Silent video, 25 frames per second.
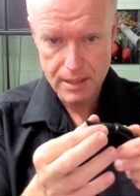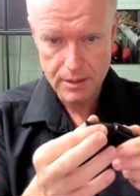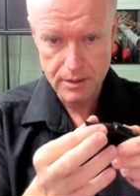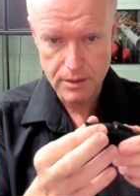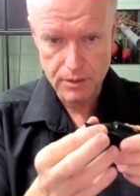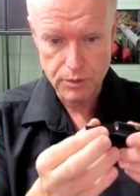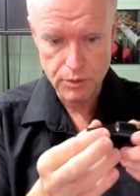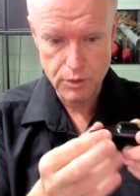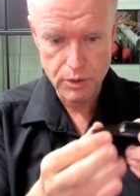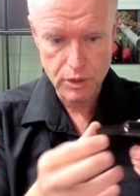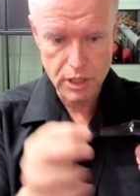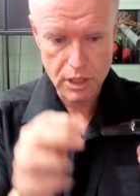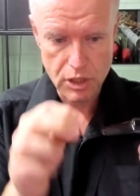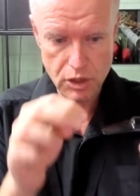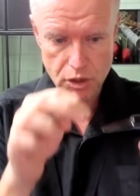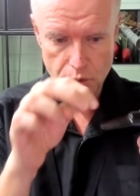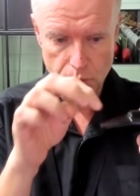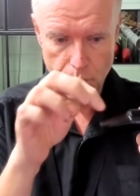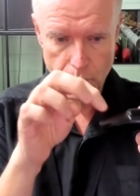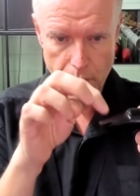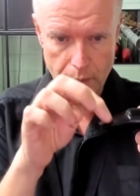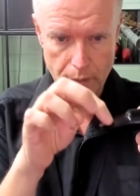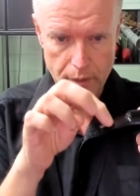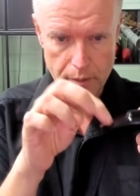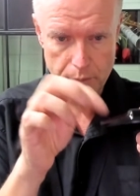the traditional
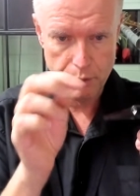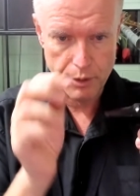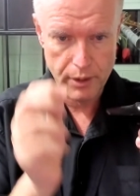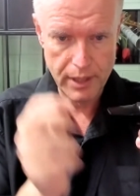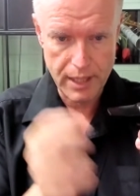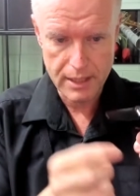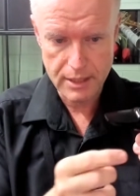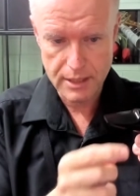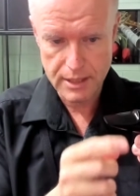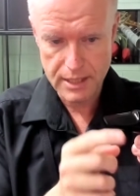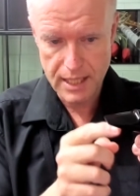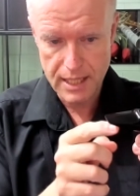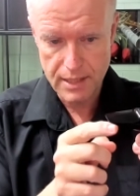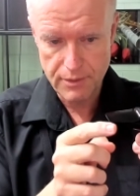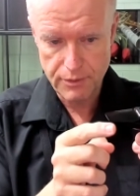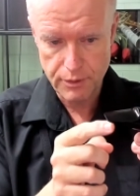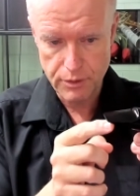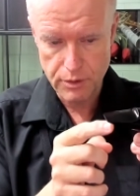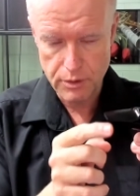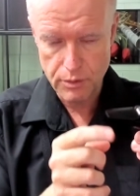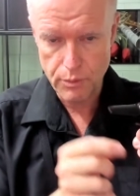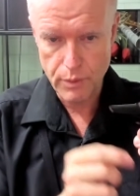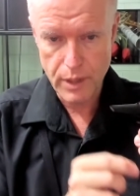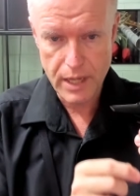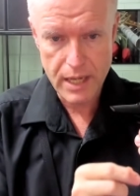where we put our teeth and
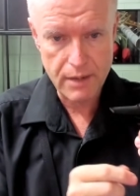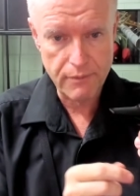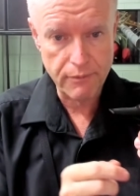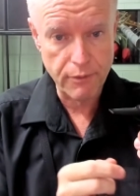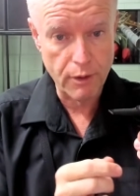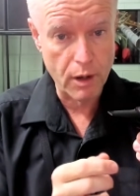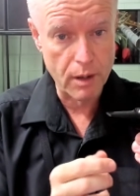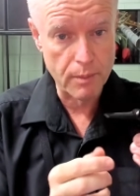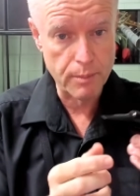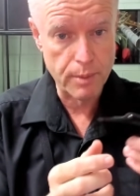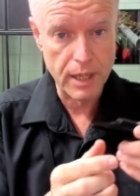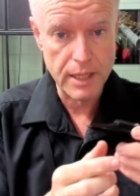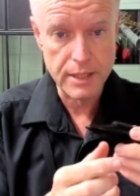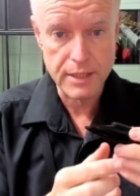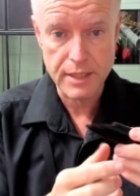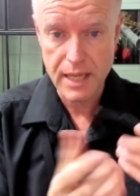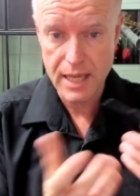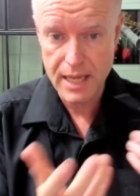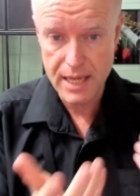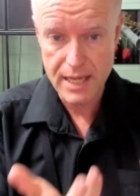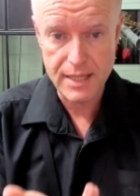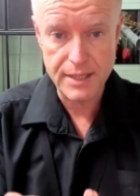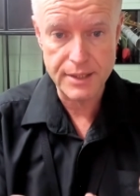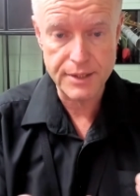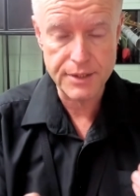the reed vibrates,
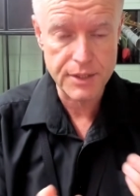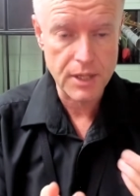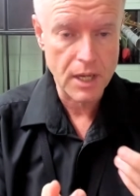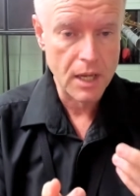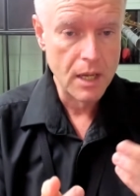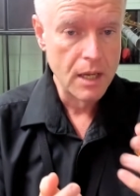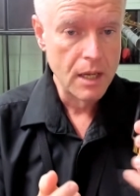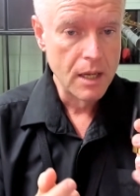is